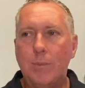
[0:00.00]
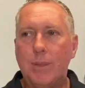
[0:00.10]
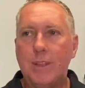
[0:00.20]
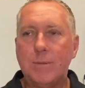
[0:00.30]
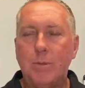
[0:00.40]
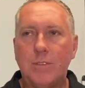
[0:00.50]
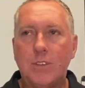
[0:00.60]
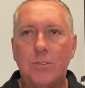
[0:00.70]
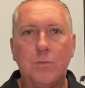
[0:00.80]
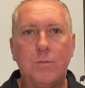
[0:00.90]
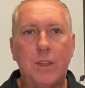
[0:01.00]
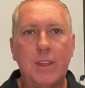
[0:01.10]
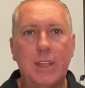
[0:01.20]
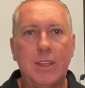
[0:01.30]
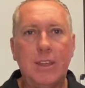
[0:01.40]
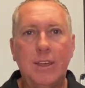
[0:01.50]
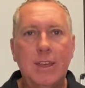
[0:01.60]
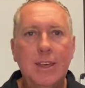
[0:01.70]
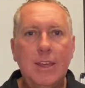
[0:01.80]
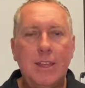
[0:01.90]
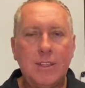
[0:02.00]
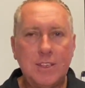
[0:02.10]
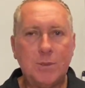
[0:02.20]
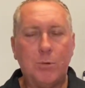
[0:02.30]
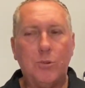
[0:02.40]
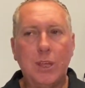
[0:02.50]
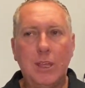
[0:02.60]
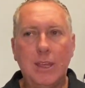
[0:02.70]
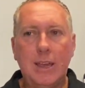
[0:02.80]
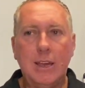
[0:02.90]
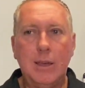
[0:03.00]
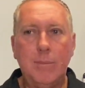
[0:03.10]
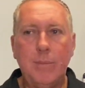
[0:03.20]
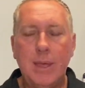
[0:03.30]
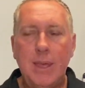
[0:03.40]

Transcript: but there was a bit of a storm front out there this morning, and